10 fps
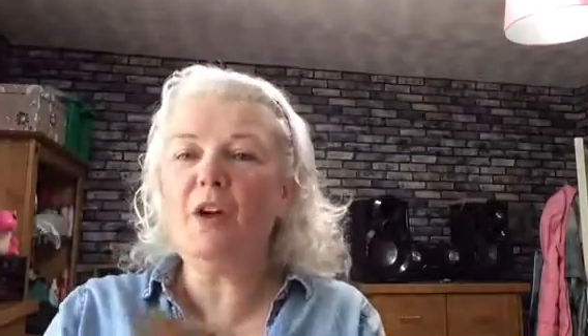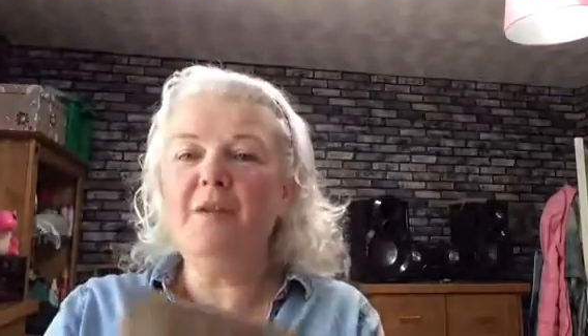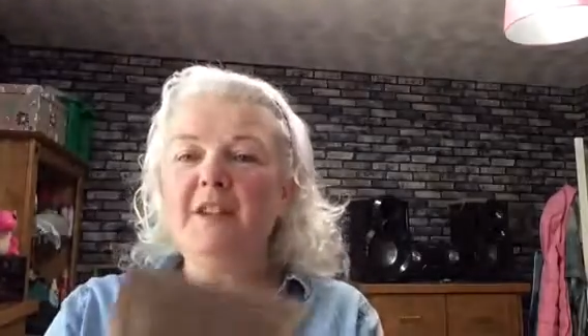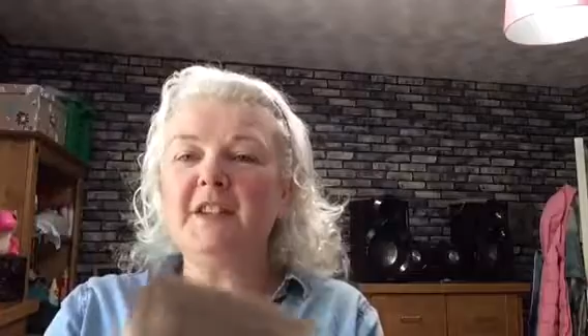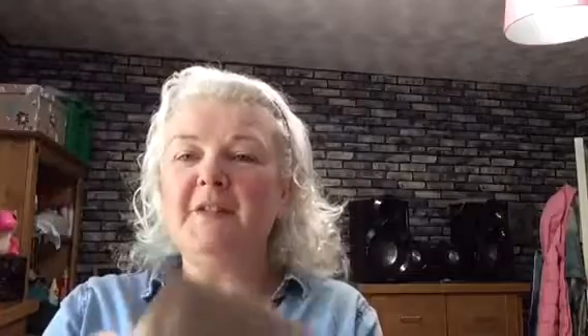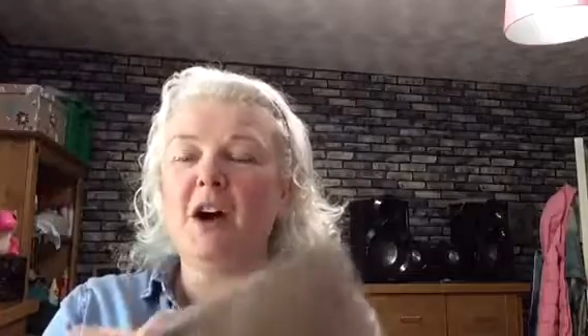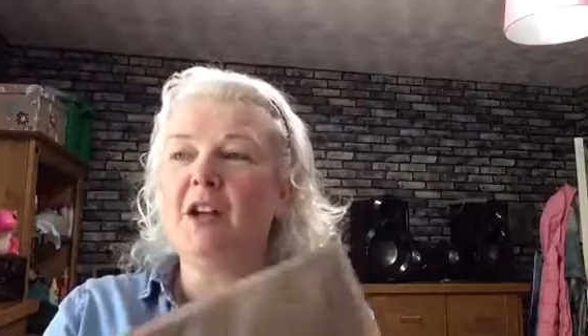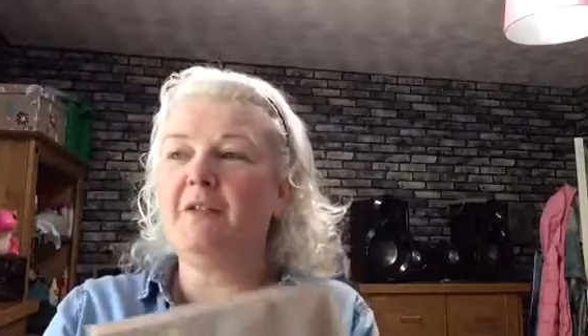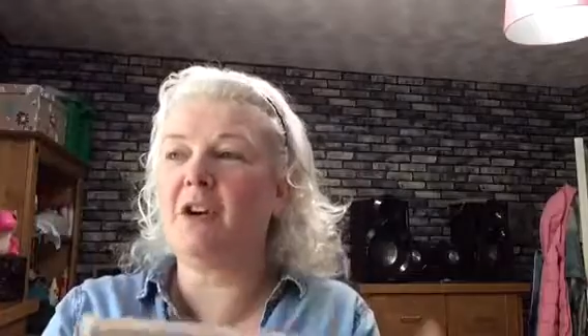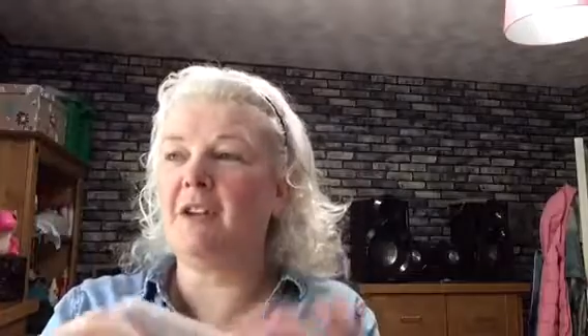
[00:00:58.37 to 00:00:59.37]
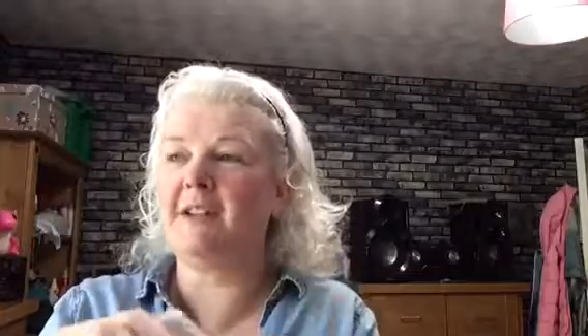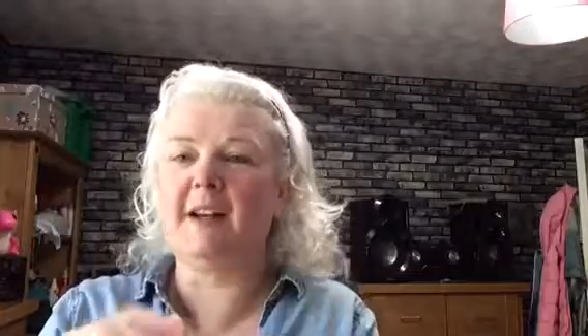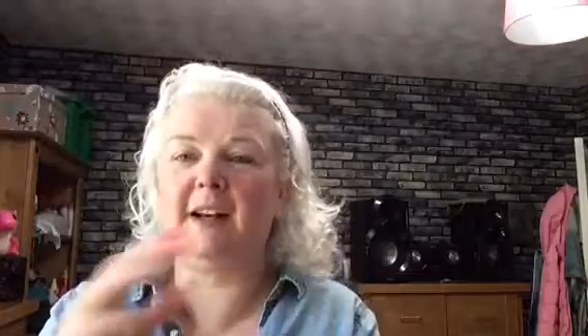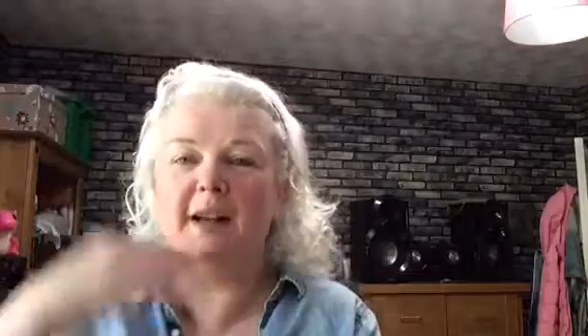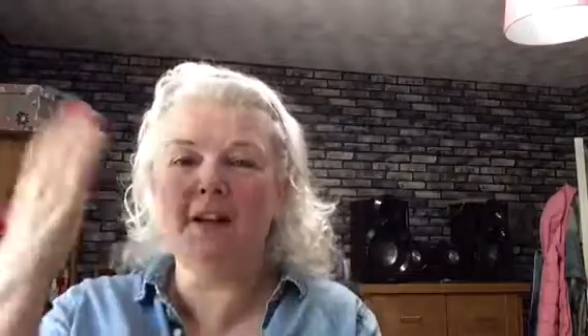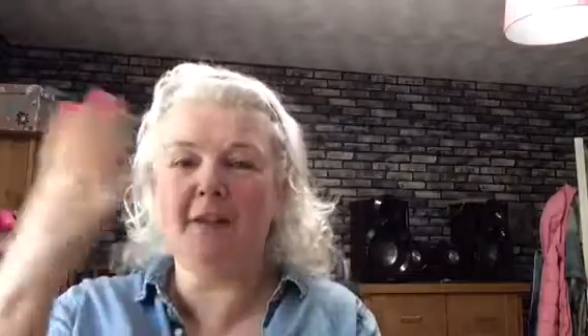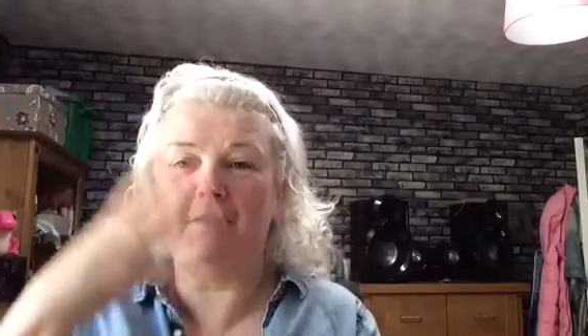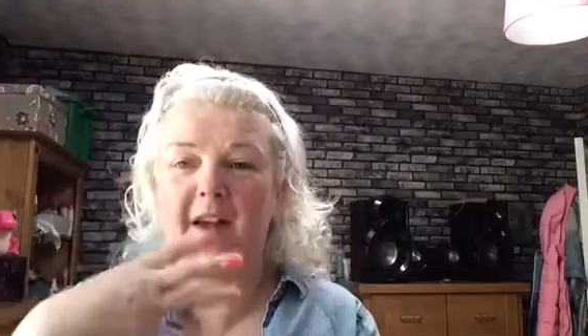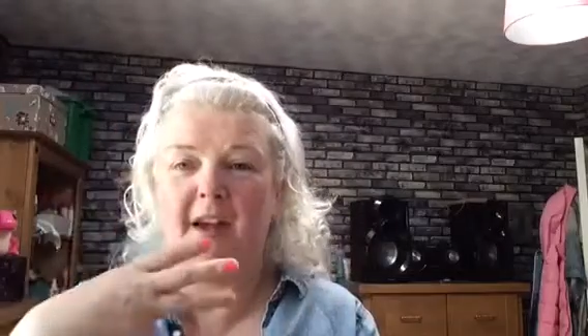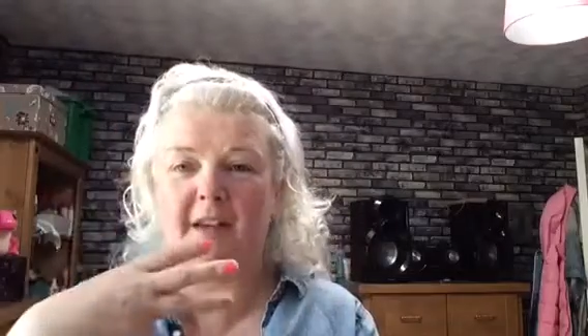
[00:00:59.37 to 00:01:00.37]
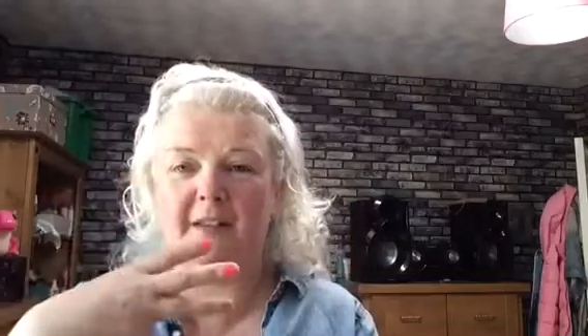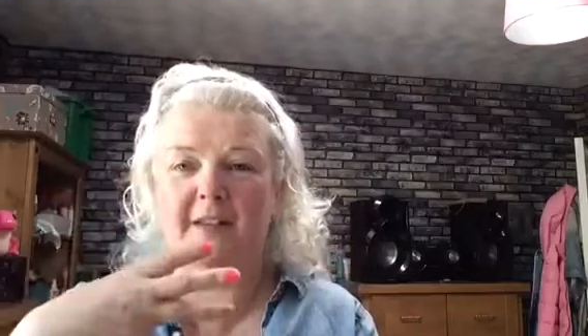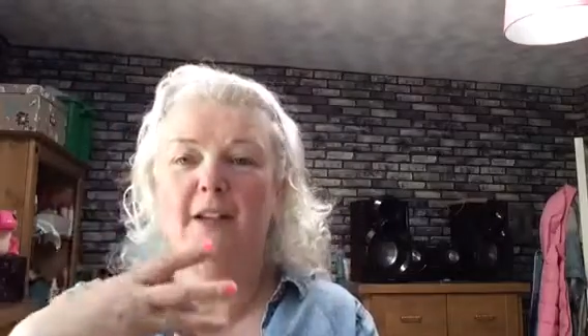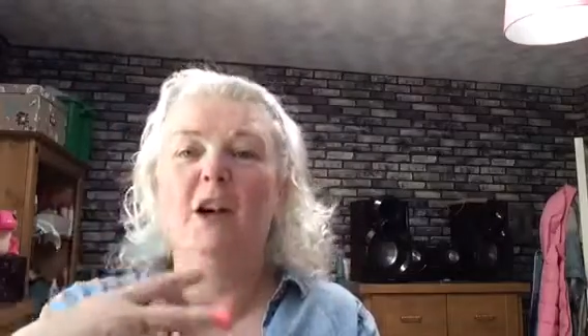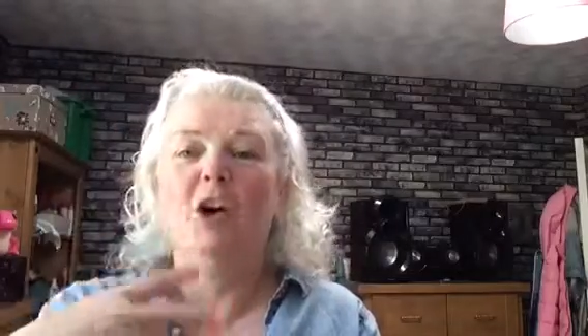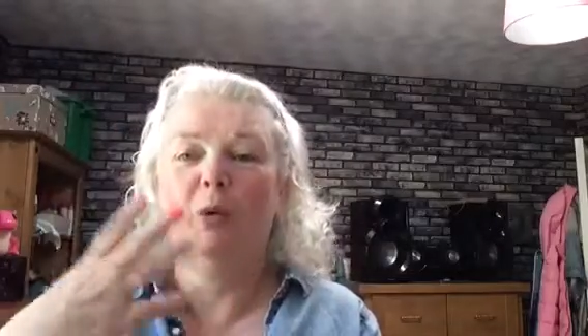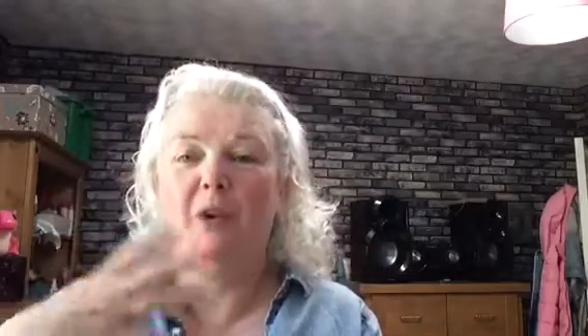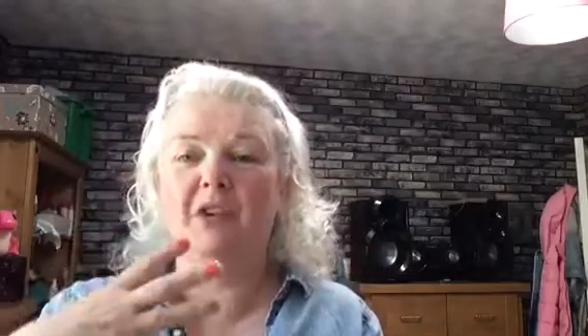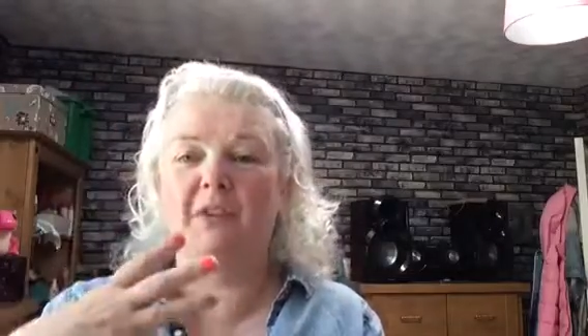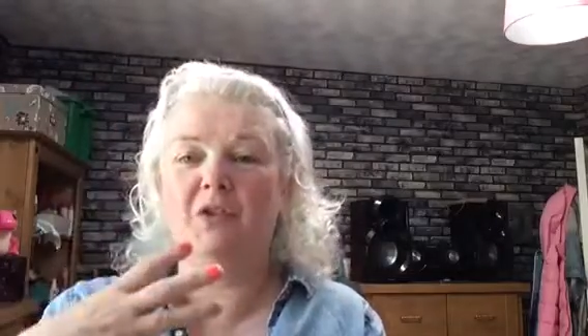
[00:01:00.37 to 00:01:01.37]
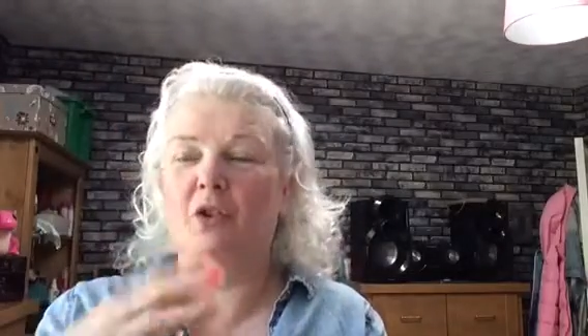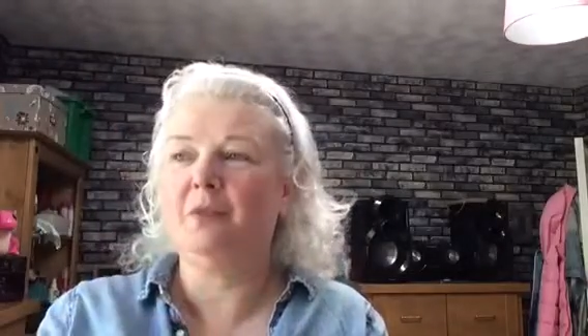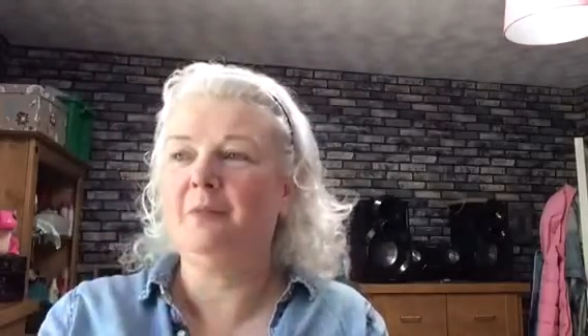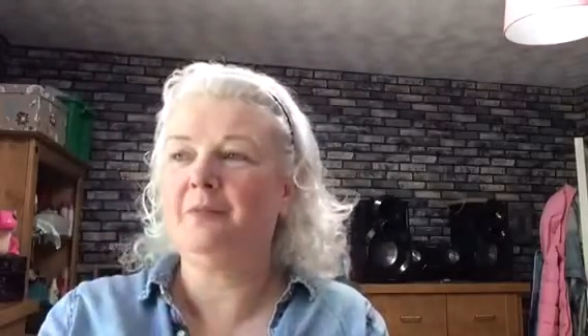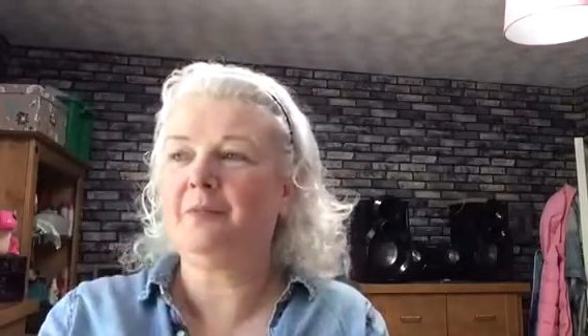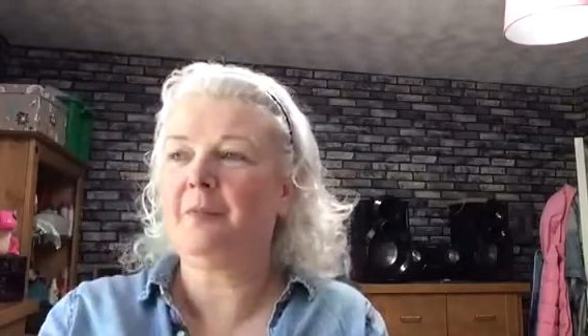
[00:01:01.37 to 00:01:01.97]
First of all, you've got to clean your face, which I've done.